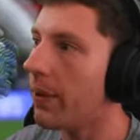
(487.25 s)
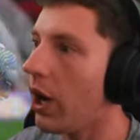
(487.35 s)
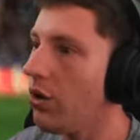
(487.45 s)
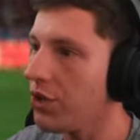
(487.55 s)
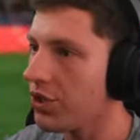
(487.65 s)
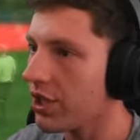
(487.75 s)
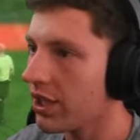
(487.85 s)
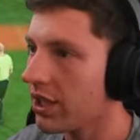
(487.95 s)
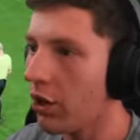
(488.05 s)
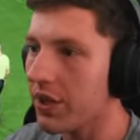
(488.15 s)
at the
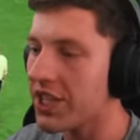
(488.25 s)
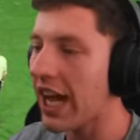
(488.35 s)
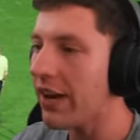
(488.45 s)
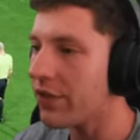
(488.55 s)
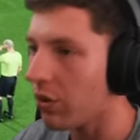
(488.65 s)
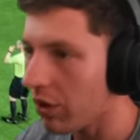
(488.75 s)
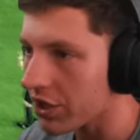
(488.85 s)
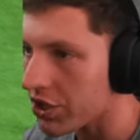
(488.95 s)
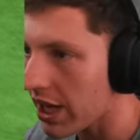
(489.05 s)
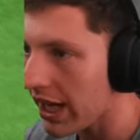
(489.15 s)
post? Oh, no, he saved it.
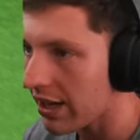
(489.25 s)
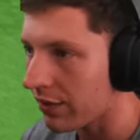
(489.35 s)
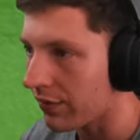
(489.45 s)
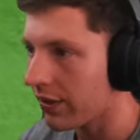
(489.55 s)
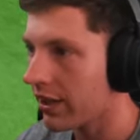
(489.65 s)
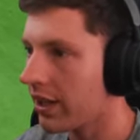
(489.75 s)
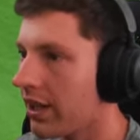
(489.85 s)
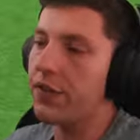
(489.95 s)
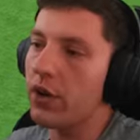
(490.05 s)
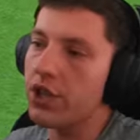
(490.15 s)
What a save.
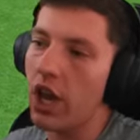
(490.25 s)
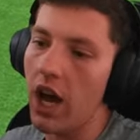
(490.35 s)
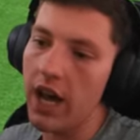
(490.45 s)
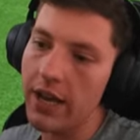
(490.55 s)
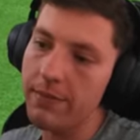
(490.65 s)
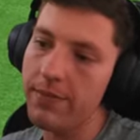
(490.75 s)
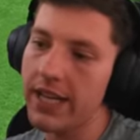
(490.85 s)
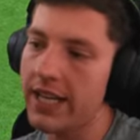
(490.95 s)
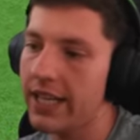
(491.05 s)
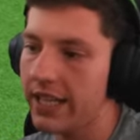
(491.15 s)
It's full
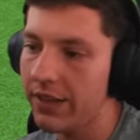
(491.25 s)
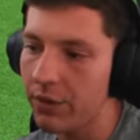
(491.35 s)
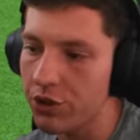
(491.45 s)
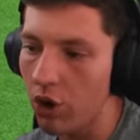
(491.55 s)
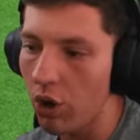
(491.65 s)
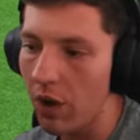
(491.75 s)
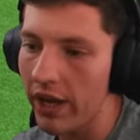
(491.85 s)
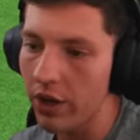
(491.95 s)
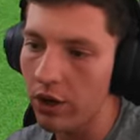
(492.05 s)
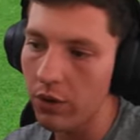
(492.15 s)
time. We draw
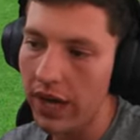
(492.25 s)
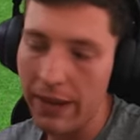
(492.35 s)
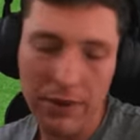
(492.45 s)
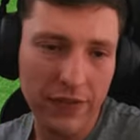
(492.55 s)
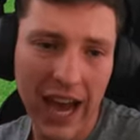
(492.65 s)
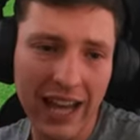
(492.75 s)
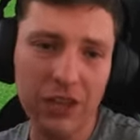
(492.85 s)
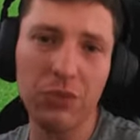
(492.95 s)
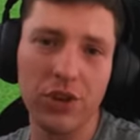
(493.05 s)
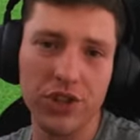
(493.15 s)
1-0. If
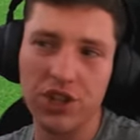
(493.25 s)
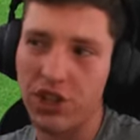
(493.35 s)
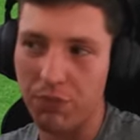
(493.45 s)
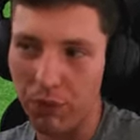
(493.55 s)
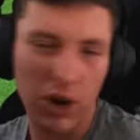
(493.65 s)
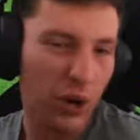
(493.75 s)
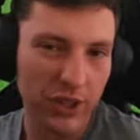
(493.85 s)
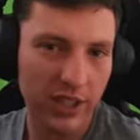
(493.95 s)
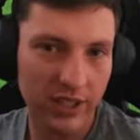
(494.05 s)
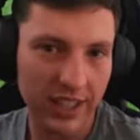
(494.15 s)
Haaland wasn't just
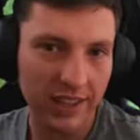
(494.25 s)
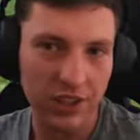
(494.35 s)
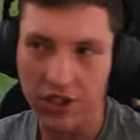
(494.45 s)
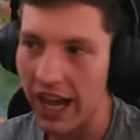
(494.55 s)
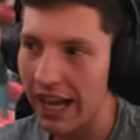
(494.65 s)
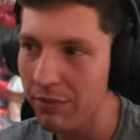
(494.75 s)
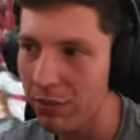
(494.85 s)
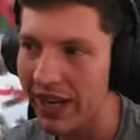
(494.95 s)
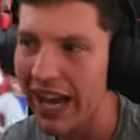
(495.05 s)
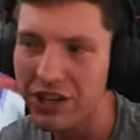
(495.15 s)
broken in this game
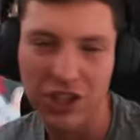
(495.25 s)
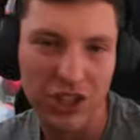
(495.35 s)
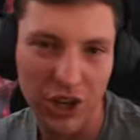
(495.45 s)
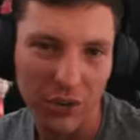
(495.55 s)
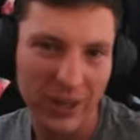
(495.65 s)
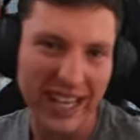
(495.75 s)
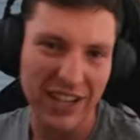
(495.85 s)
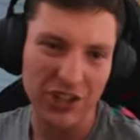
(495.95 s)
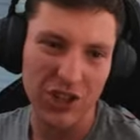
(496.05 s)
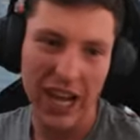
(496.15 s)
and would actually shoot when
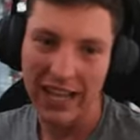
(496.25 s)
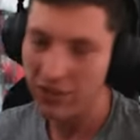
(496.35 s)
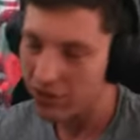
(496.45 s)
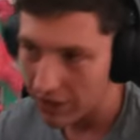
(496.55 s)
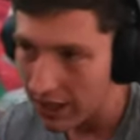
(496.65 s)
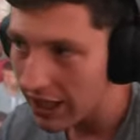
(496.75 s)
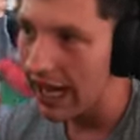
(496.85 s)
he has a chance,